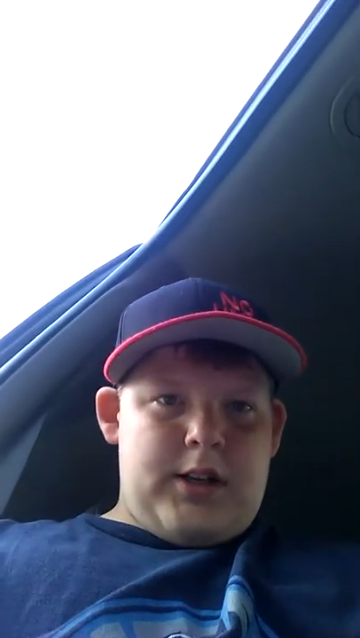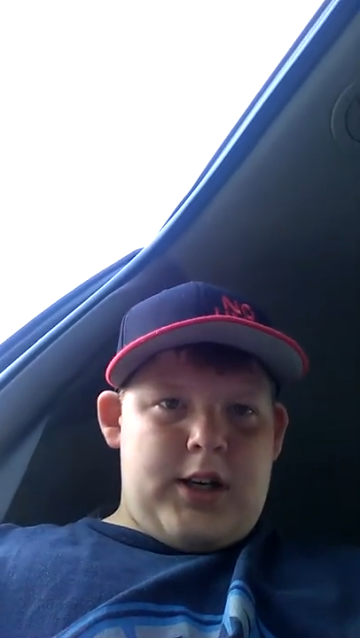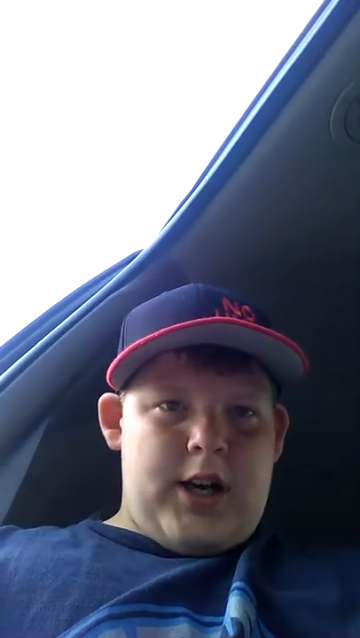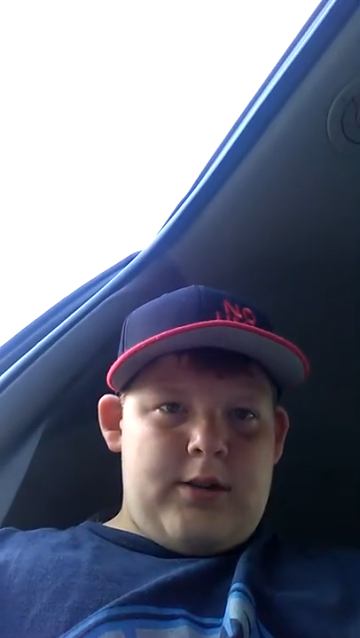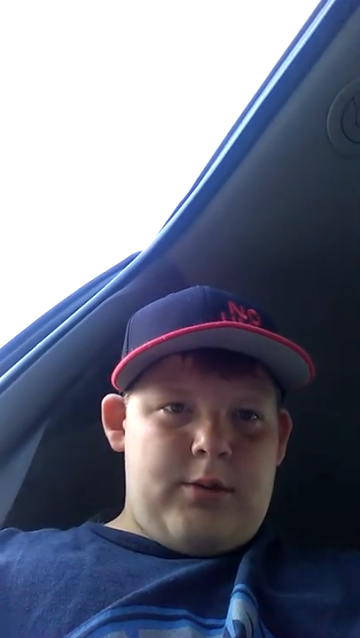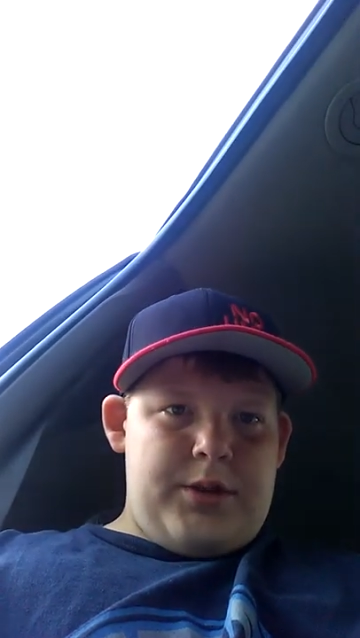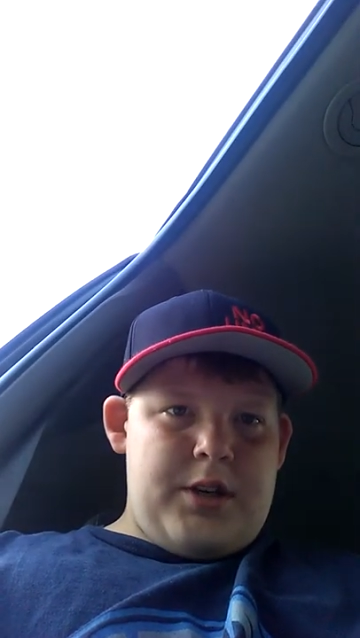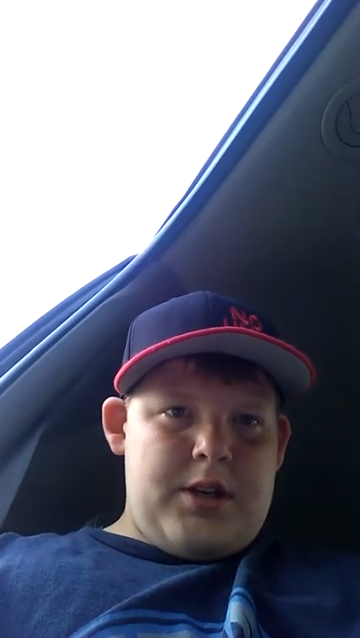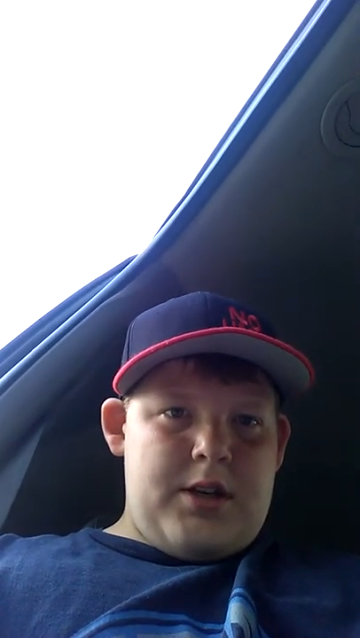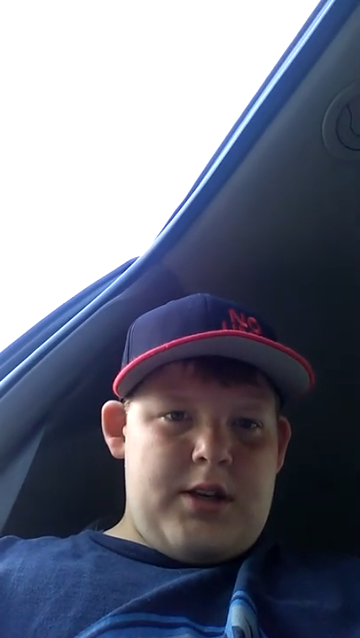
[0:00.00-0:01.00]
the night with
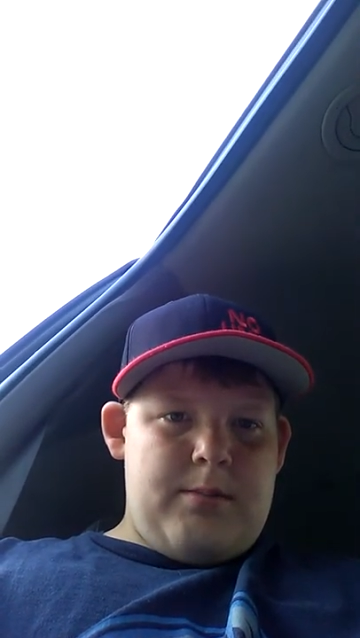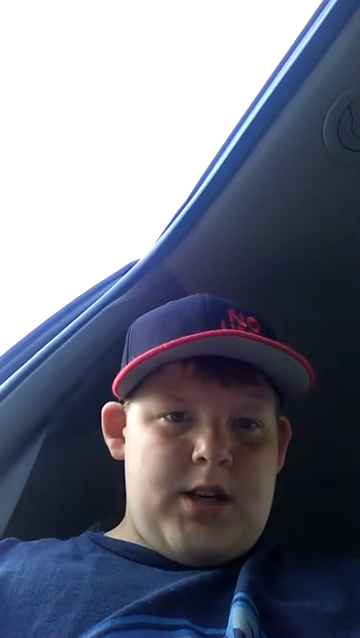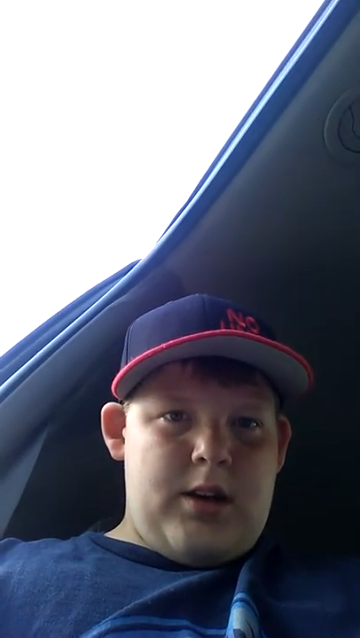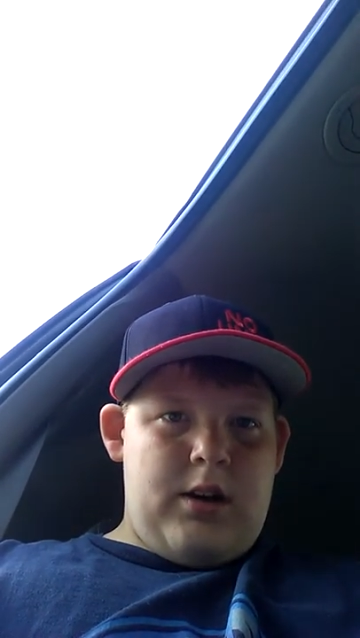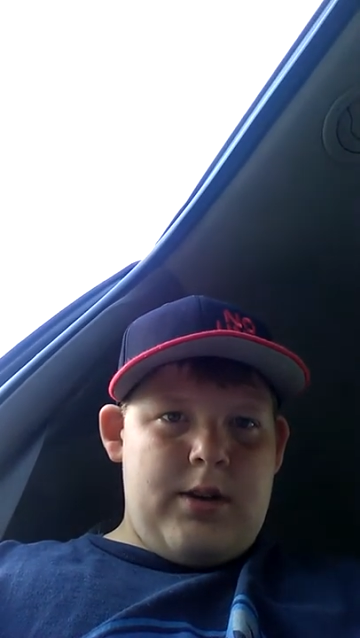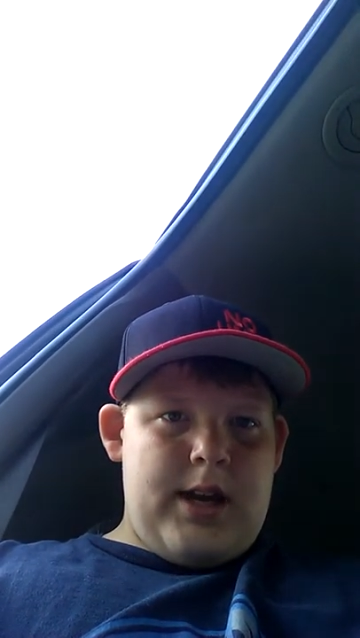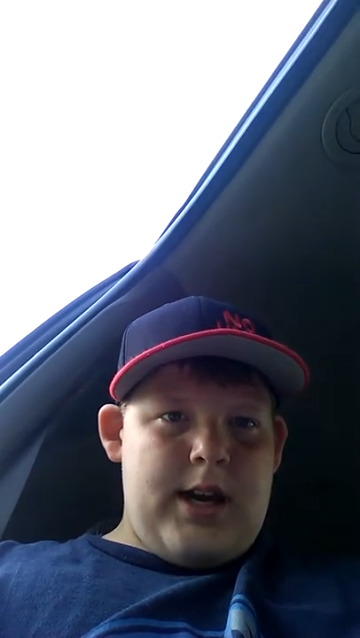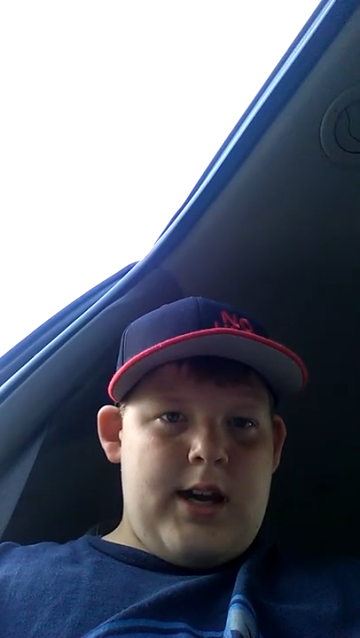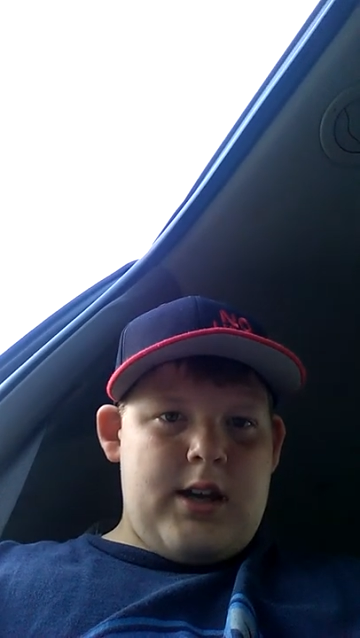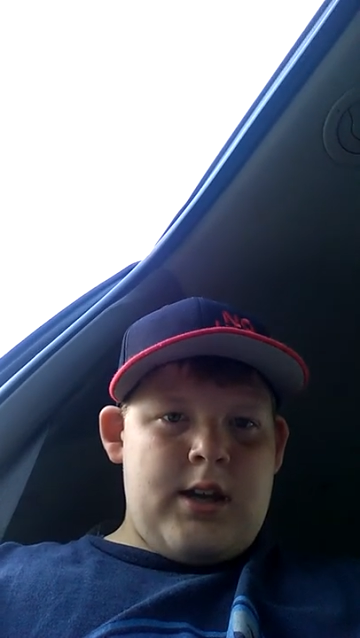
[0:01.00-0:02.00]
them and all
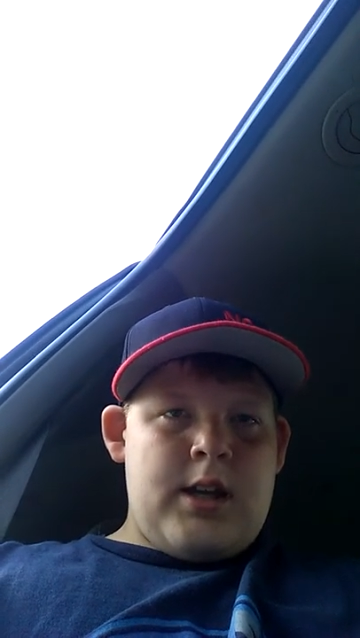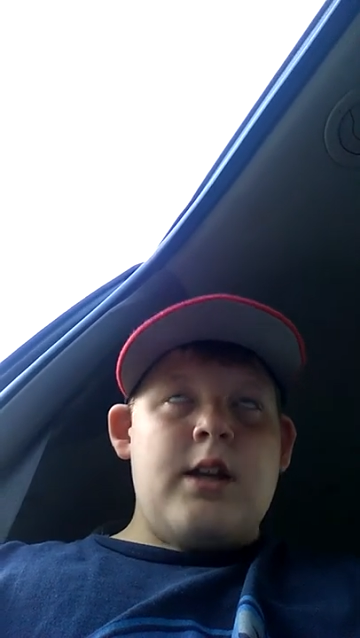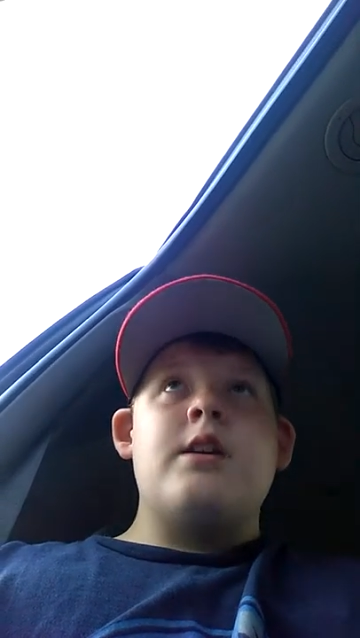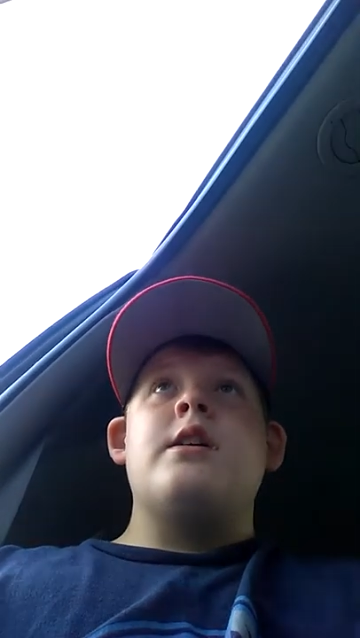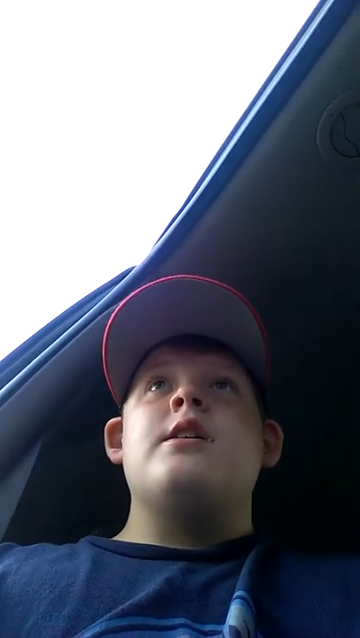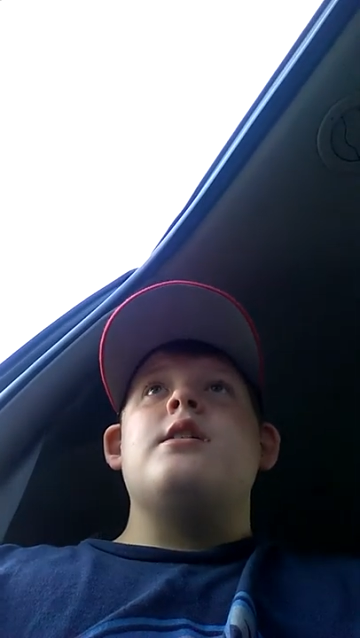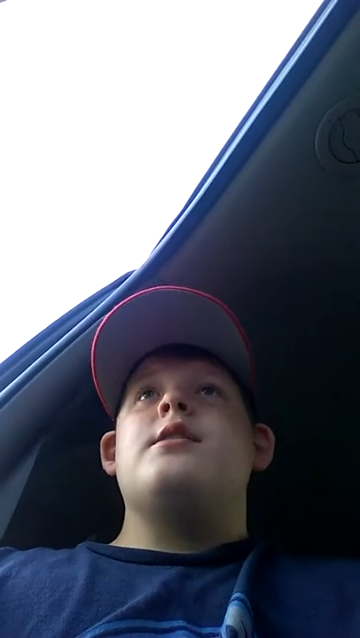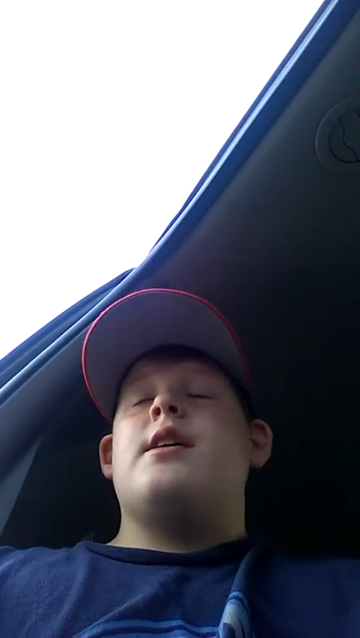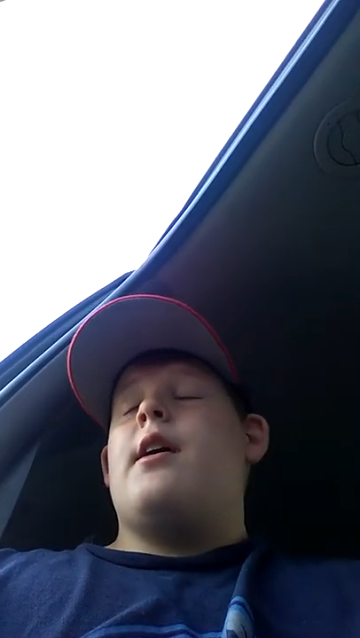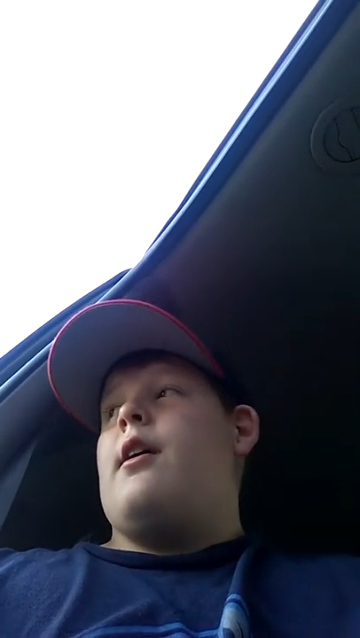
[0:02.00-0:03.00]
that.
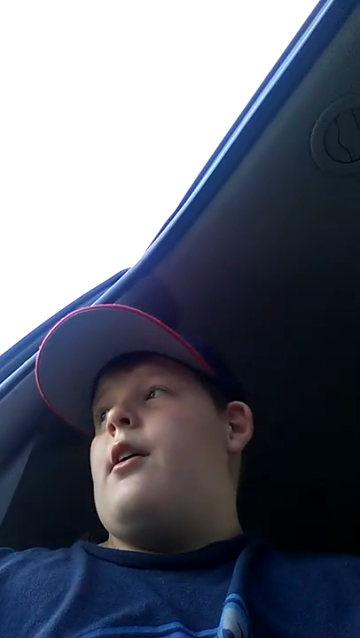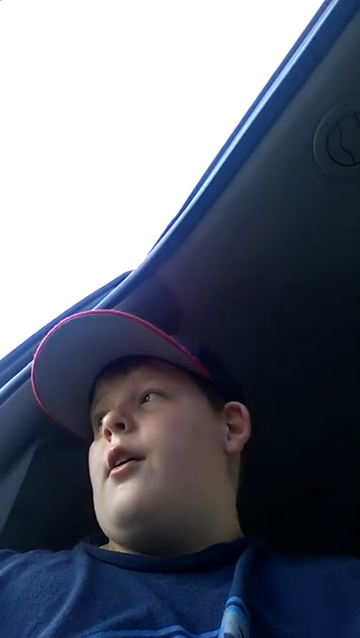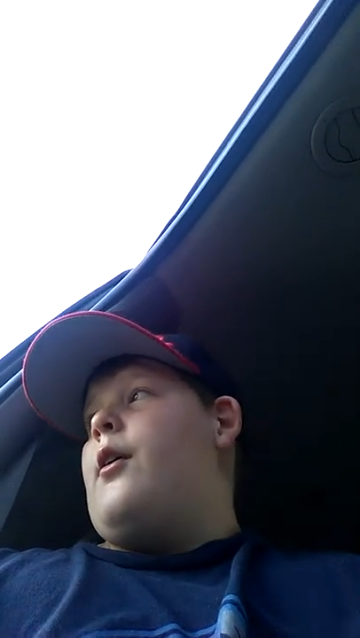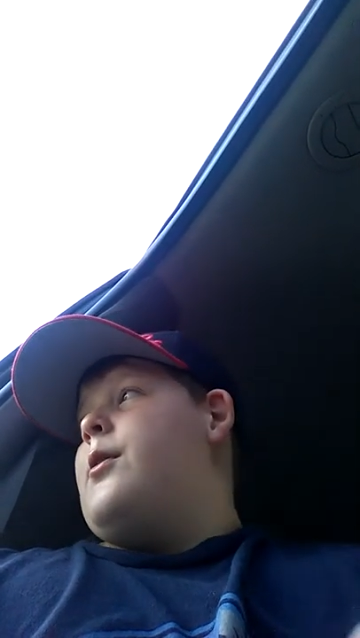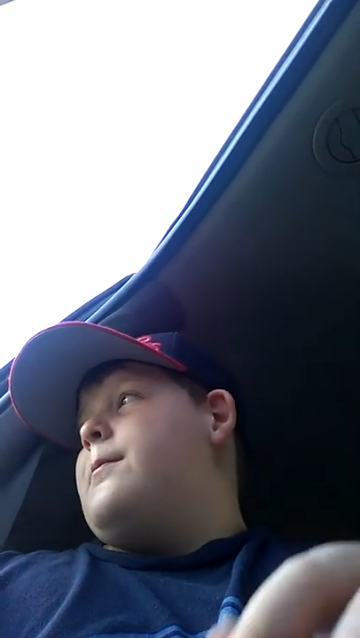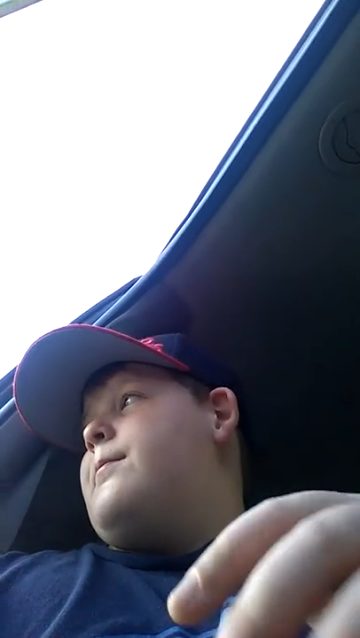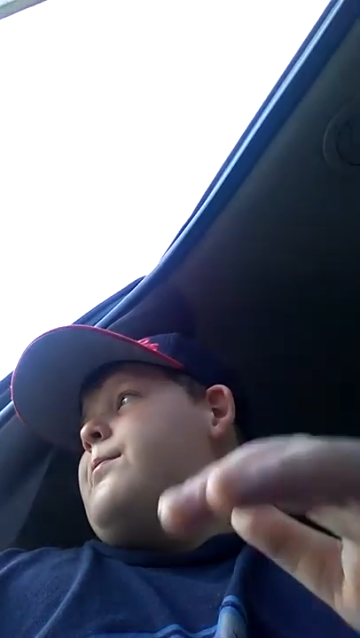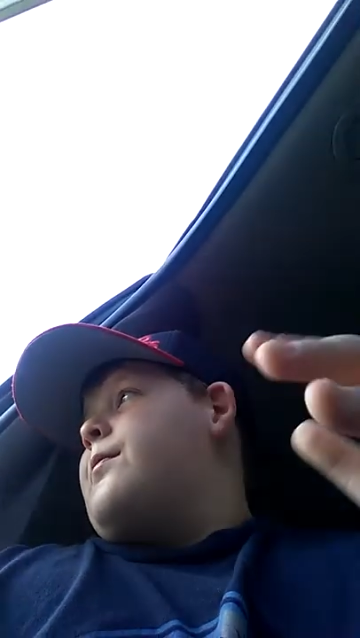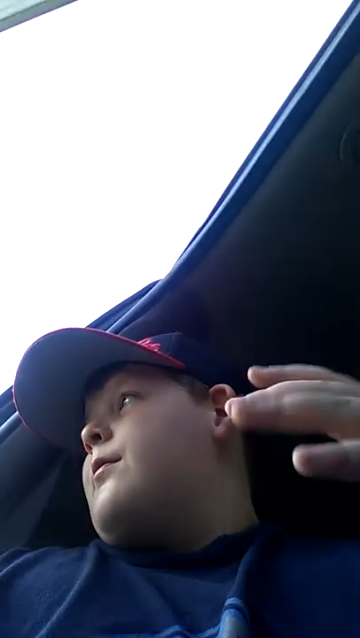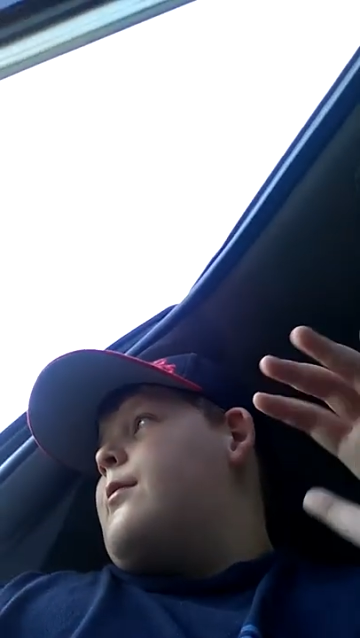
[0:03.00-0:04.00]
So,
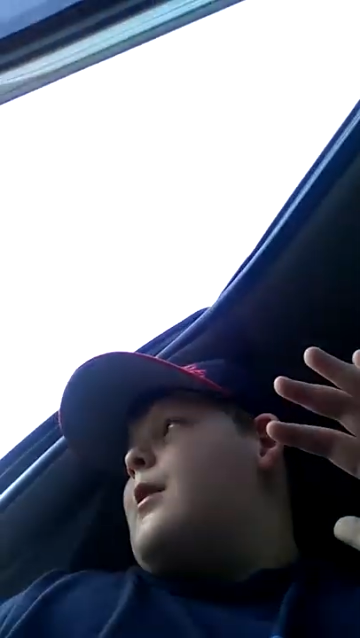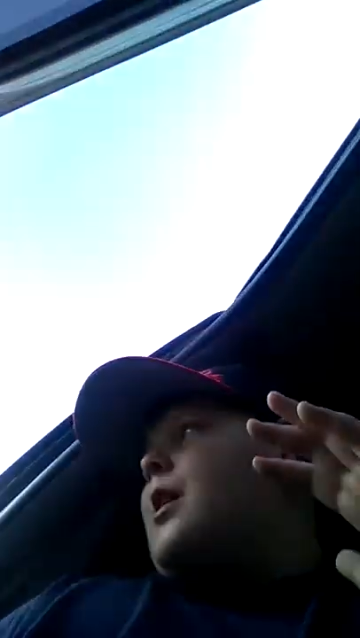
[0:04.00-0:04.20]
bye